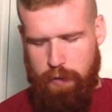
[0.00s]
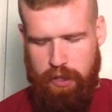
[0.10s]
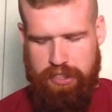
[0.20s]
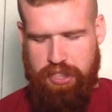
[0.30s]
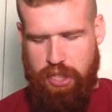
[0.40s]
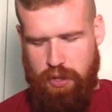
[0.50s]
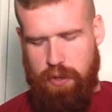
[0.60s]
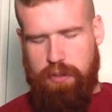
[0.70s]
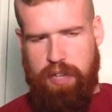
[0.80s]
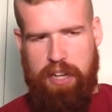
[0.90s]

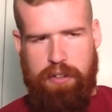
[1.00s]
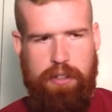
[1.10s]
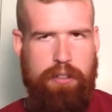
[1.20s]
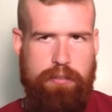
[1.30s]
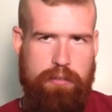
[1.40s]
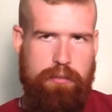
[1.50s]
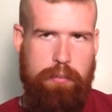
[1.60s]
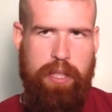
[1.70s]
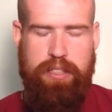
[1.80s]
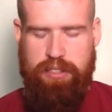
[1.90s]
secure layered
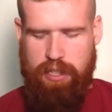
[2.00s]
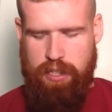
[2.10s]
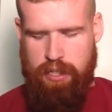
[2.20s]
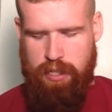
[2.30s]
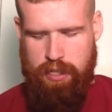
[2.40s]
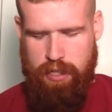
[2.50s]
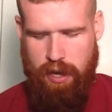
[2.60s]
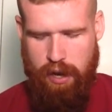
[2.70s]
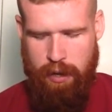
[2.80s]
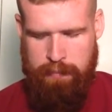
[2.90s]
piece.
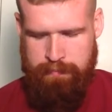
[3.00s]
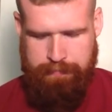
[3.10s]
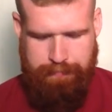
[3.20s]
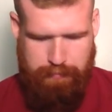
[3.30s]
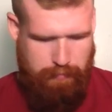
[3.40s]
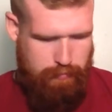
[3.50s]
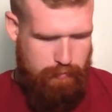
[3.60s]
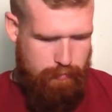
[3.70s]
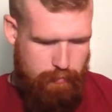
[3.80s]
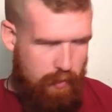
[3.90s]

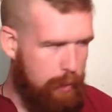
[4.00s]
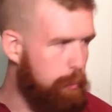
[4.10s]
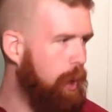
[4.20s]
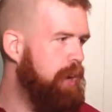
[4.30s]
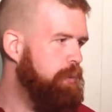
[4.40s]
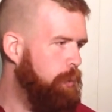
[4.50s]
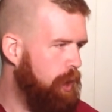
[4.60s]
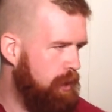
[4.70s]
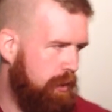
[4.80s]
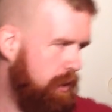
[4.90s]
But
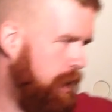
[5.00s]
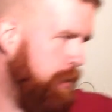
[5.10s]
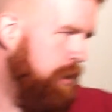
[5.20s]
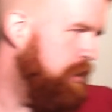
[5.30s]
what I'm going to